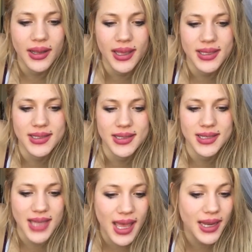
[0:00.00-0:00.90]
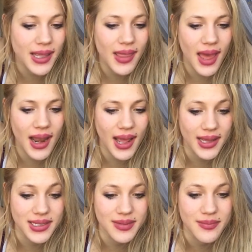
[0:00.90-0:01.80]
Like it's society that
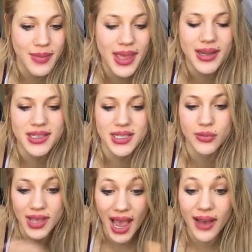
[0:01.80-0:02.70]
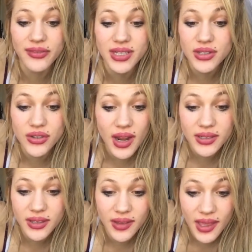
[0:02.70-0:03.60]
has made it so we have to
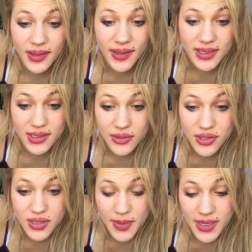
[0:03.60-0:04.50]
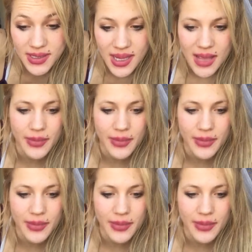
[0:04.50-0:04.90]
interact online in that social space